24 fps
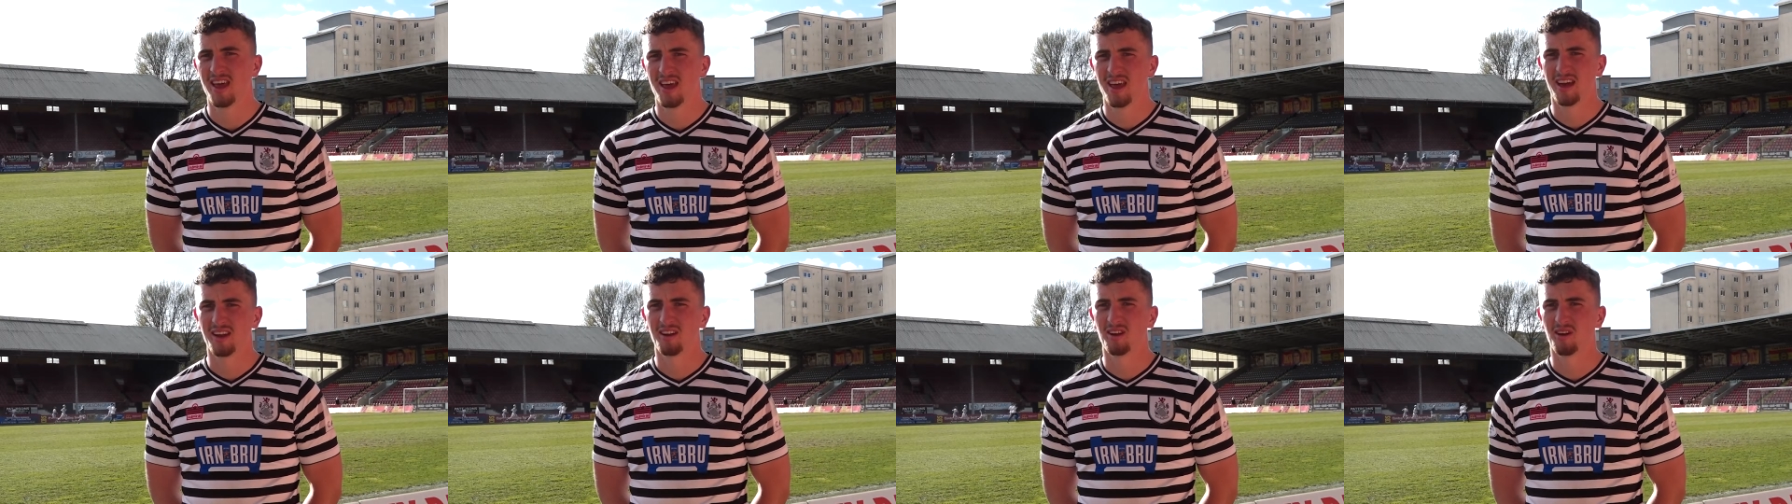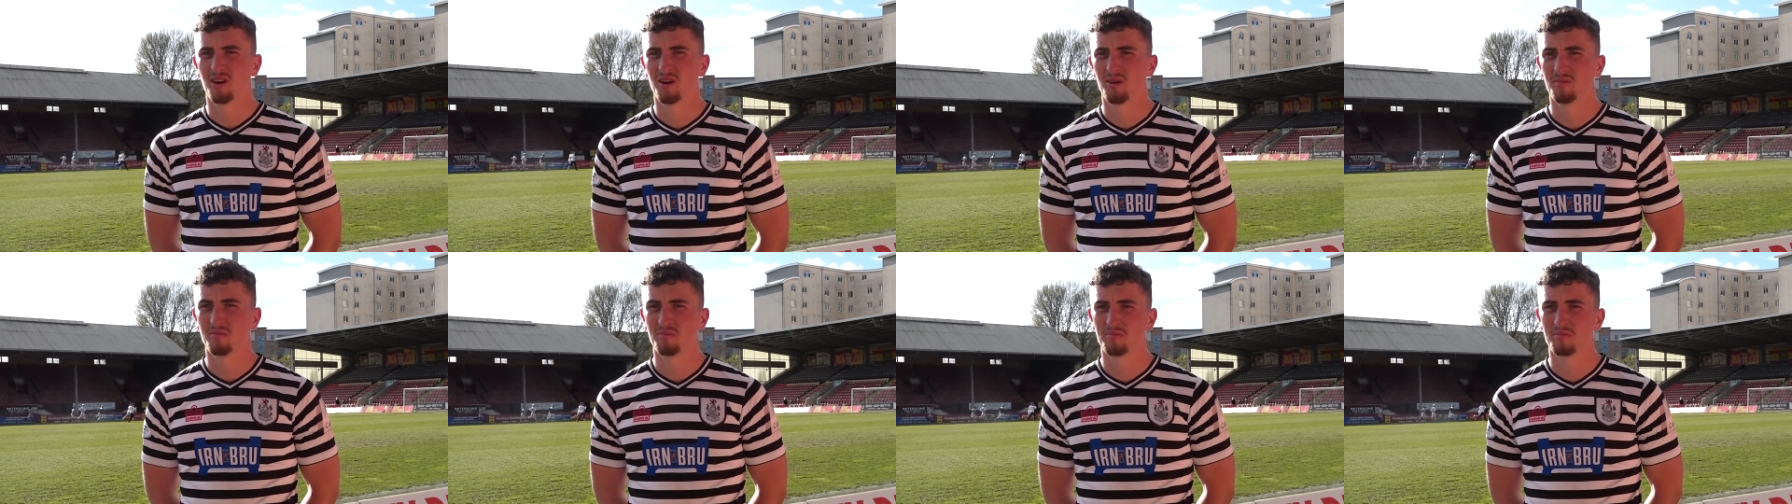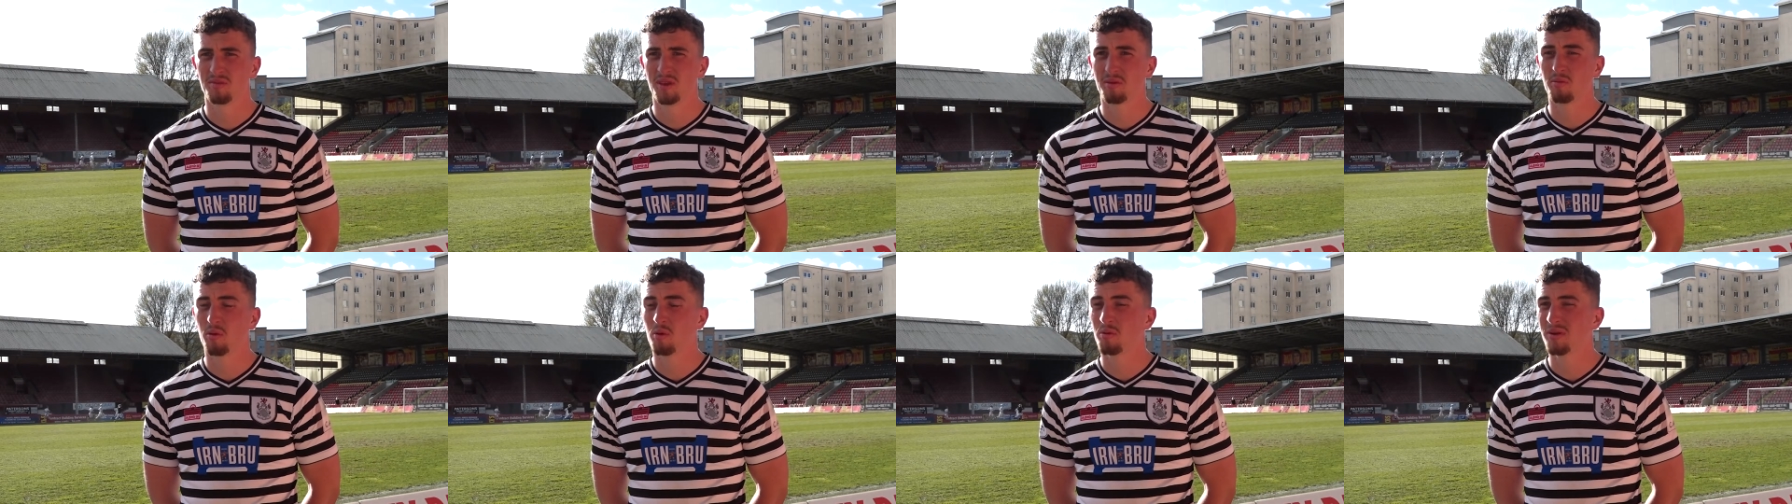And um,
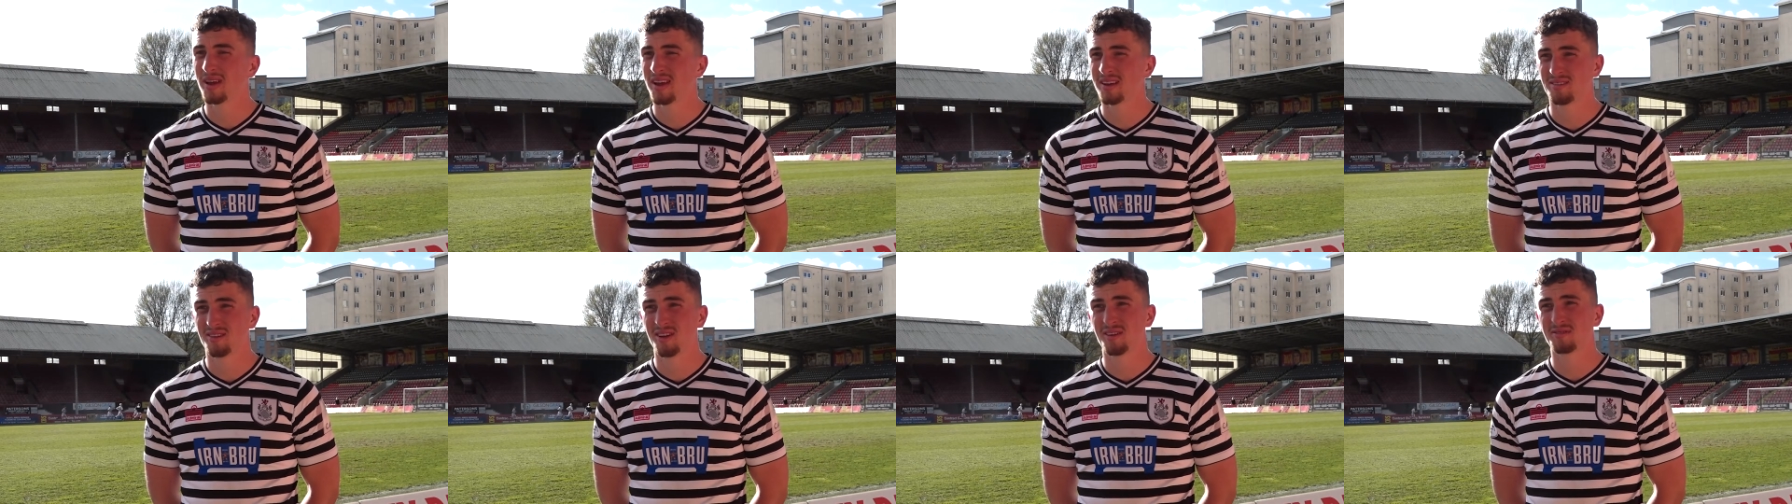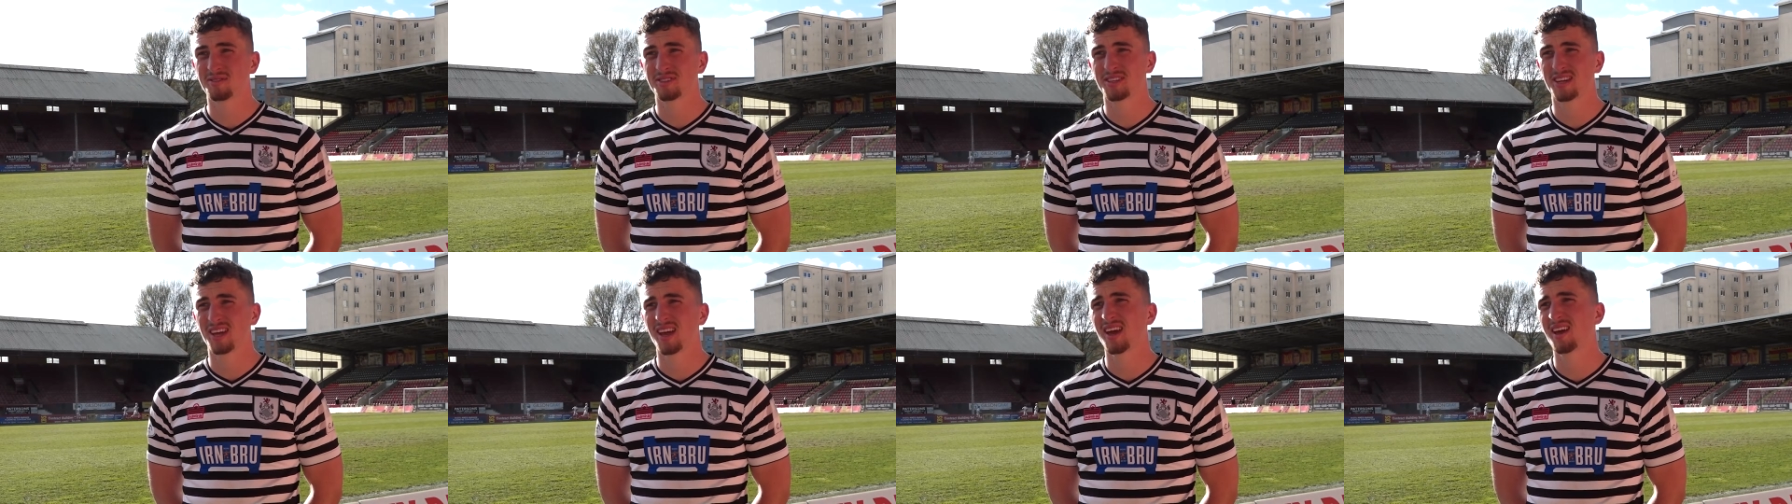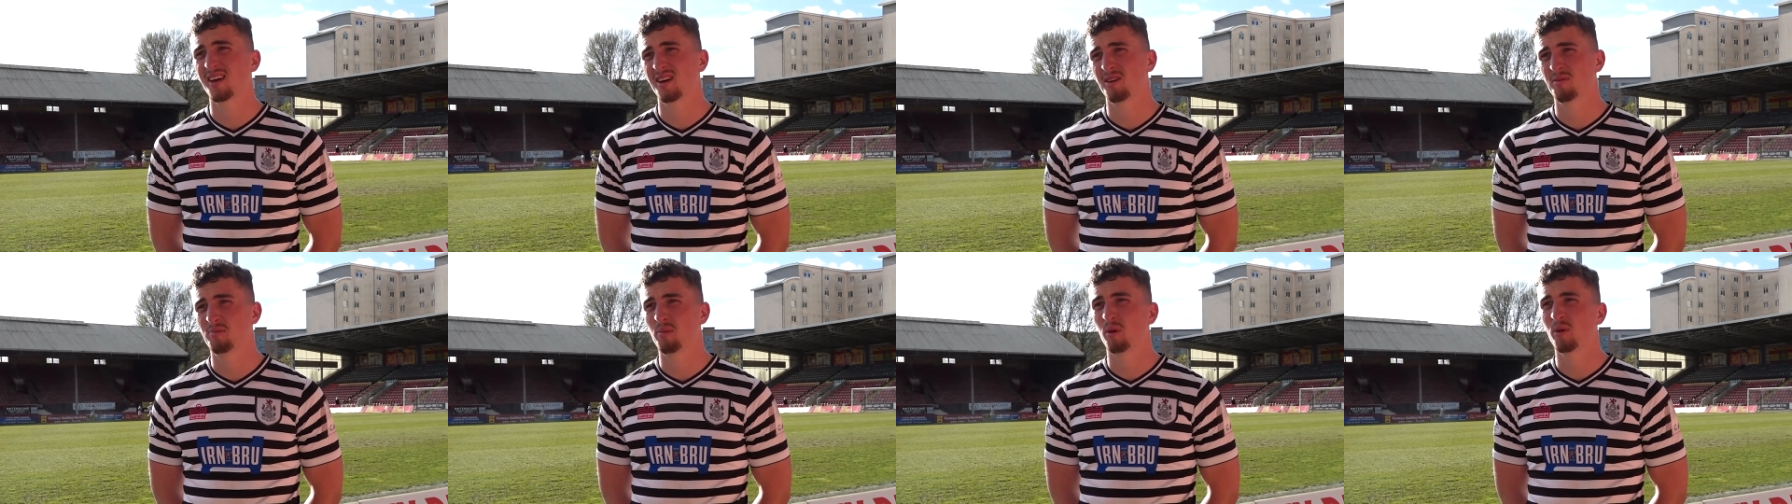they probably had enough to get
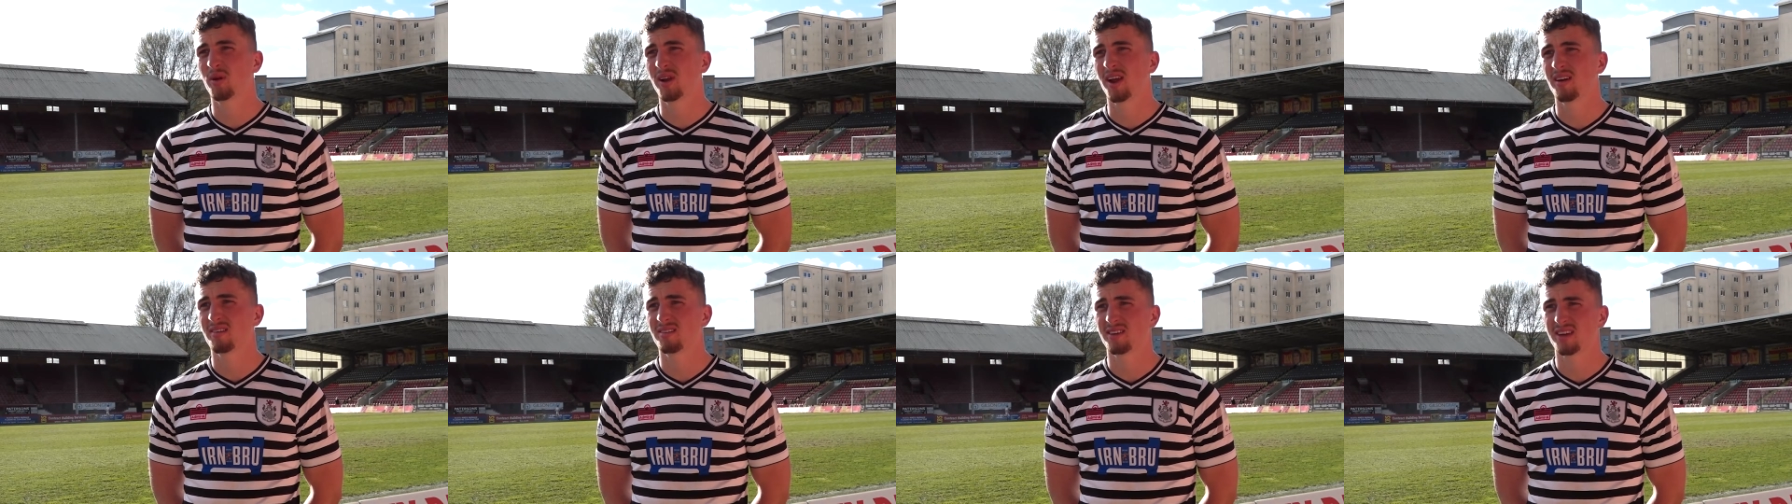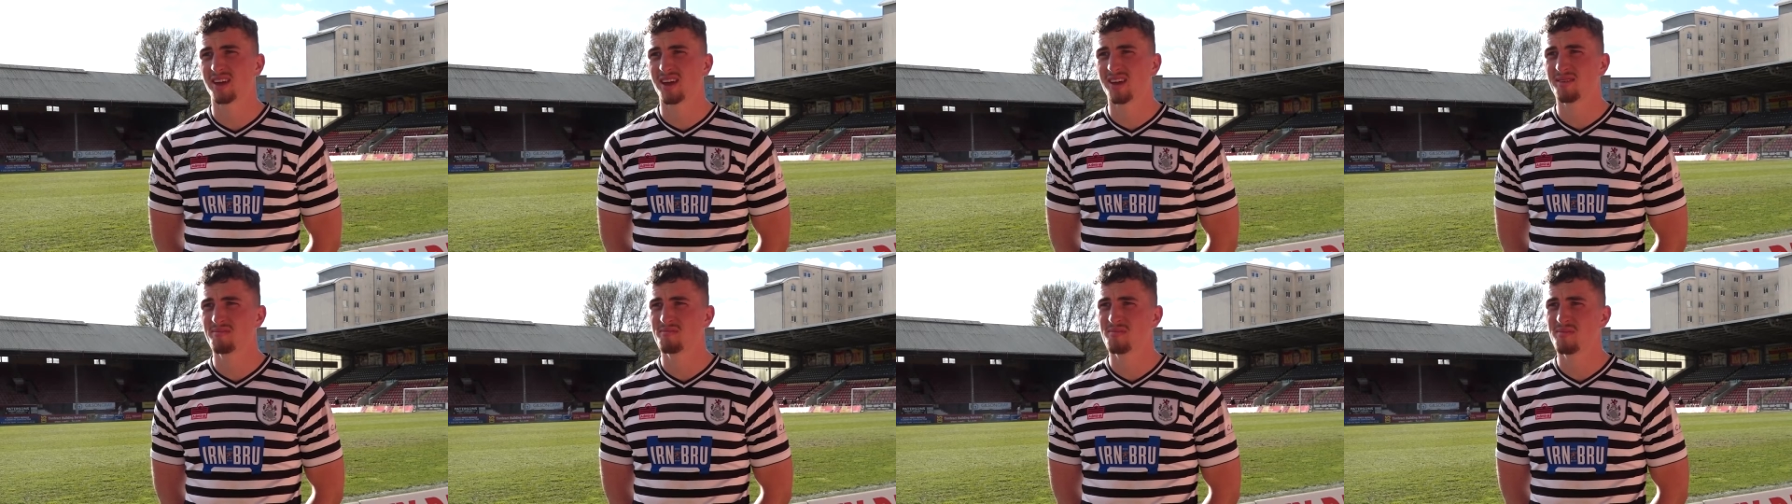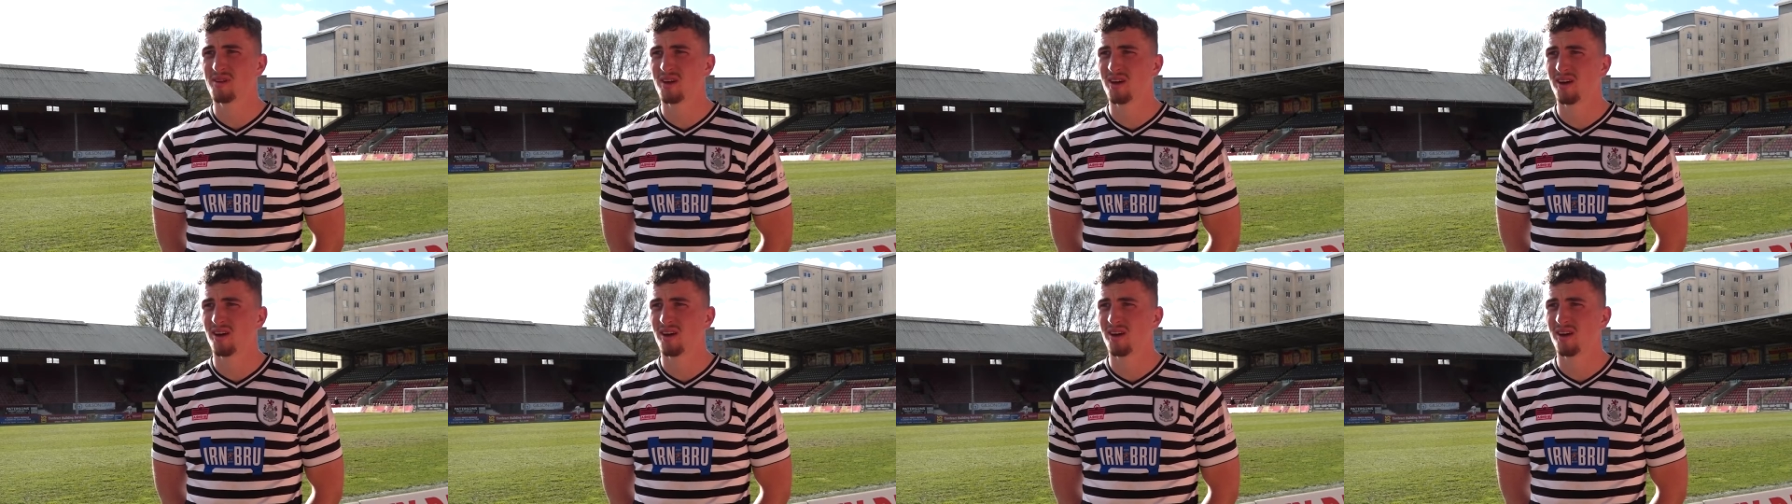a point out of the game.